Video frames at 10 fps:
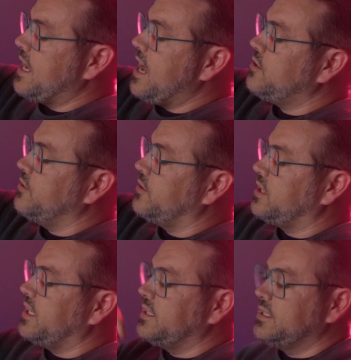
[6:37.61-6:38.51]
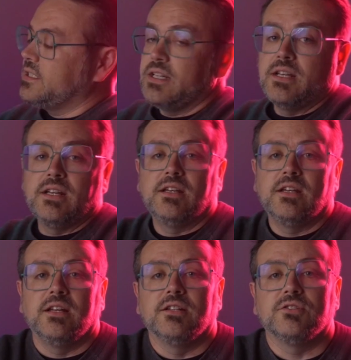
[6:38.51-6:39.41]
out of their case,
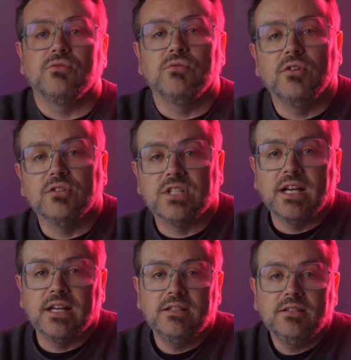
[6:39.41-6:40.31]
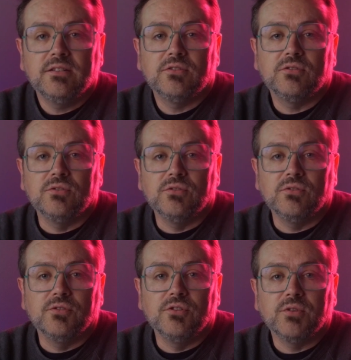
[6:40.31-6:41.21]
and screw those on
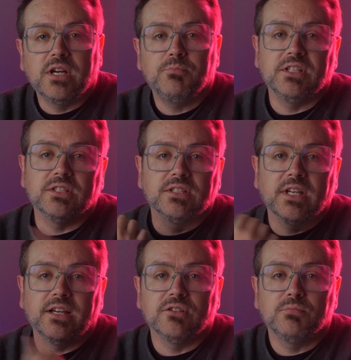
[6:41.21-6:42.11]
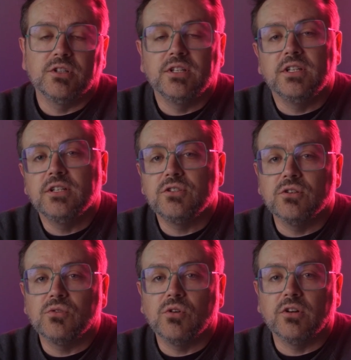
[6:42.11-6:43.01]
to the new eyepieces. I just put in
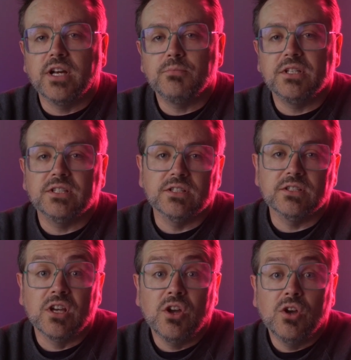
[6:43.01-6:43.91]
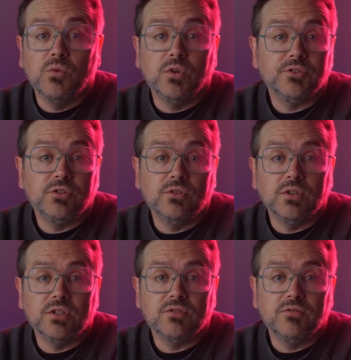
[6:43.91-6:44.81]
1.25" eyepieces with
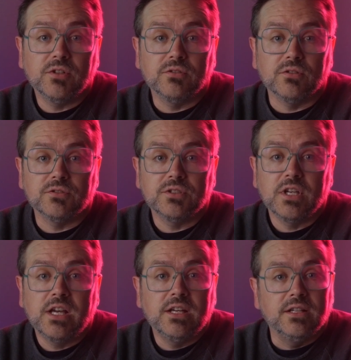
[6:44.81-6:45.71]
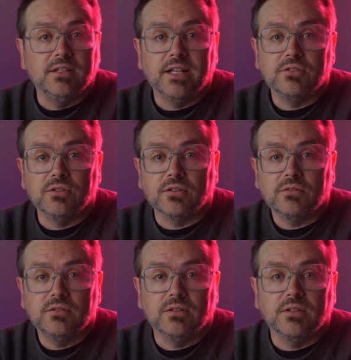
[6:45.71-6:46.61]
2-inch filters. And that took,
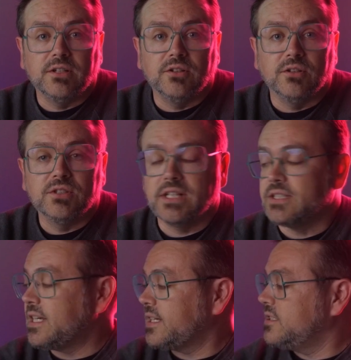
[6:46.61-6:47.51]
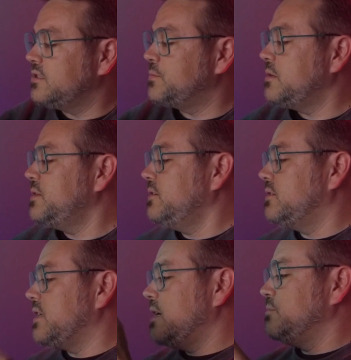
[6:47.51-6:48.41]
I don't know, 10 seconds maybe,
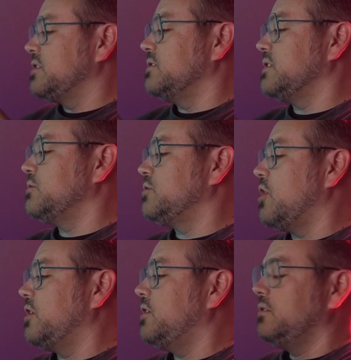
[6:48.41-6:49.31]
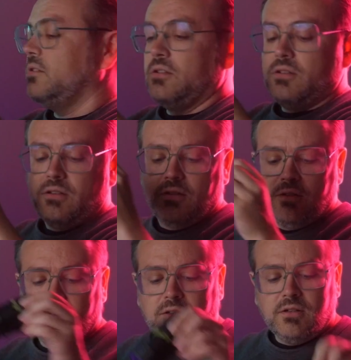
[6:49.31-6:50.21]
tops, because I was talking.
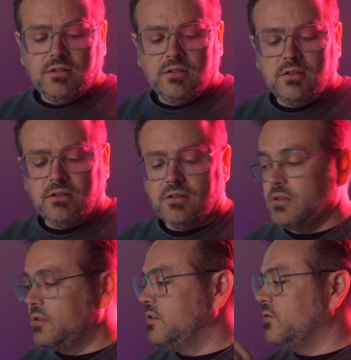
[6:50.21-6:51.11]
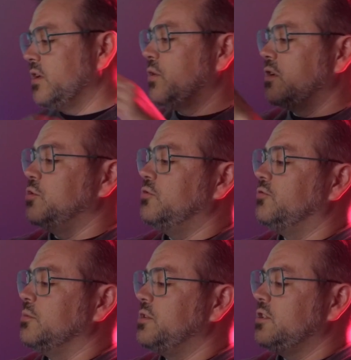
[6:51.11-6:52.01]
If I want to move
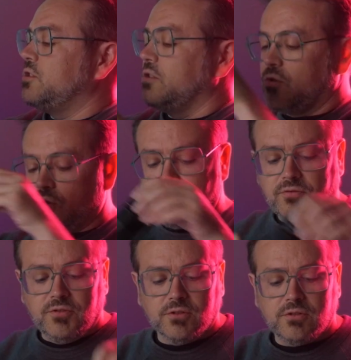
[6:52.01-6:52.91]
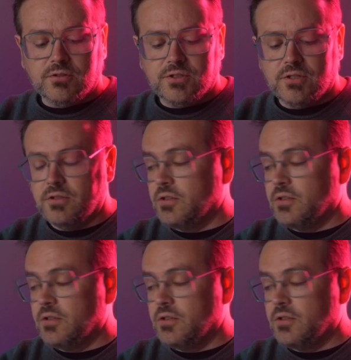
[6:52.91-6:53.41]
from 1.25" filters